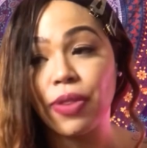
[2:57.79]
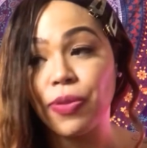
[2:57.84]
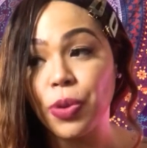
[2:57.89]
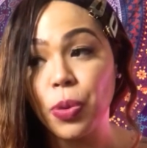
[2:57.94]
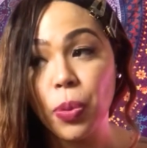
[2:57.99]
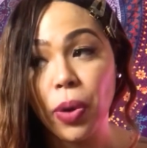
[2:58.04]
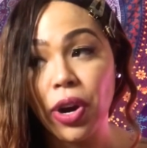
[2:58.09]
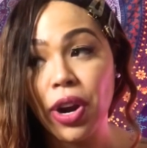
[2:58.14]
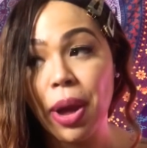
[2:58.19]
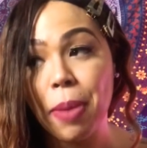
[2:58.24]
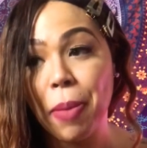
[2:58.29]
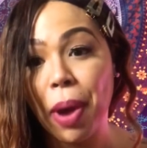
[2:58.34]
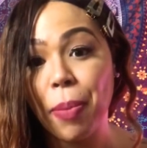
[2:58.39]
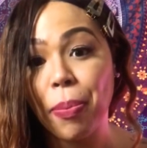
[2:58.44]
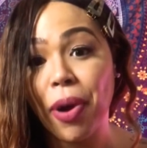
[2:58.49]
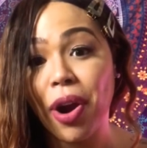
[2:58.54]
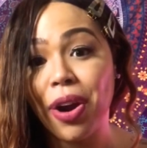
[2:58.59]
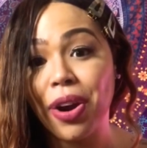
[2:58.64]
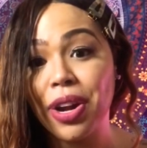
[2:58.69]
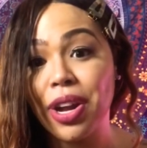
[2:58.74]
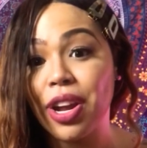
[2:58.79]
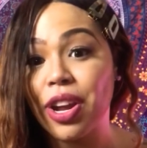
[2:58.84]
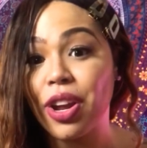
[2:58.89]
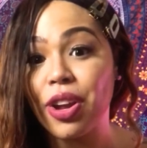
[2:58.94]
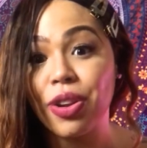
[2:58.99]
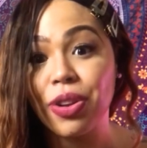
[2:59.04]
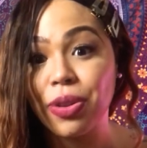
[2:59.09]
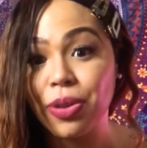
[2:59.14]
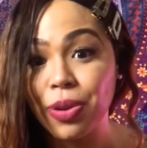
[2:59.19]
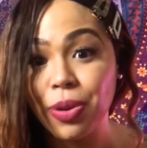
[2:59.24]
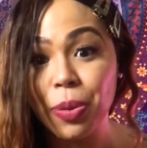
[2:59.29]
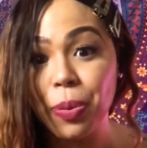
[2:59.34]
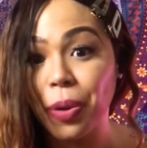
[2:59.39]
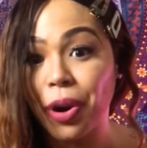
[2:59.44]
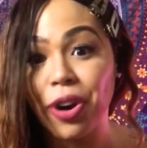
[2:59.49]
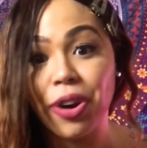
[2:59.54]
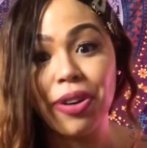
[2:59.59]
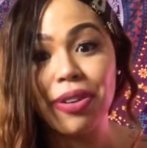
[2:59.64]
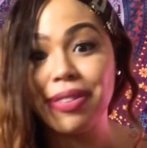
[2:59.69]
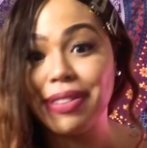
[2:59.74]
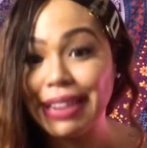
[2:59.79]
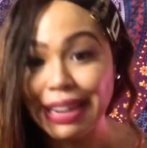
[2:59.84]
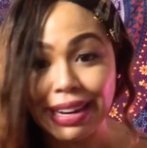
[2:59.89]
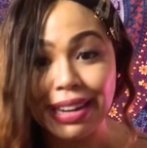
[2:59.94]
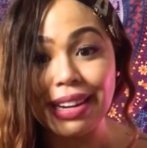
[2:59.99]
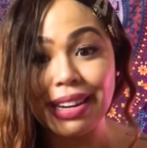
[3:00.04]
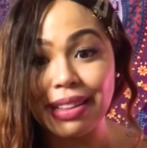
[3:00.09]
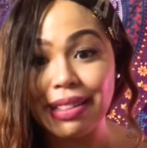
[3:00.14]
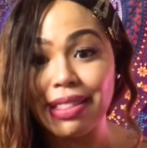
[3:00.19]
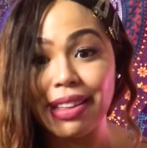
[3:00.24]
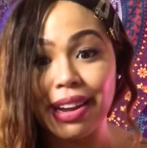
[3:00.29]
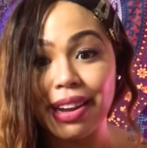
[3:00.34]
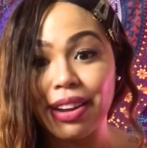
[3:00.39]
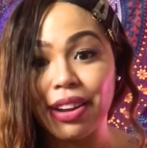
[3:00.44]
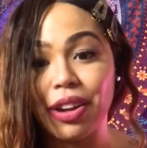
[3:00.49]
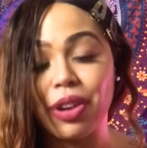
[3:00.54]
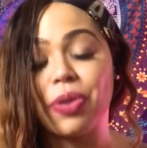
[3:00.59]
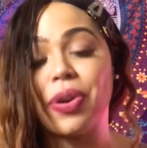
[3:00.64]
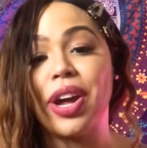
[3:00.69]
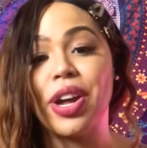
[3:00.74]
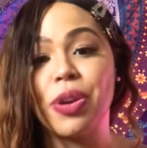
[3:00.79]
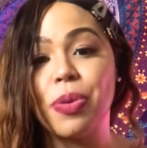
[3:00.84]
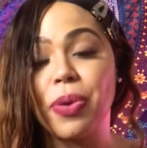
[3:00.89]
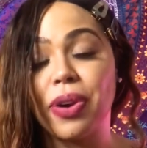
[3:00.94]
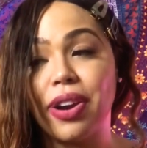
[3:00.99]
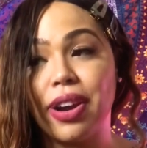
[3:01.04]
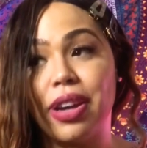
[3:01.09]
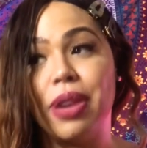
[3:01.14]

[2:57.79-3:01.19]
If you weren't at my party, you weren't anything, okay? You weren't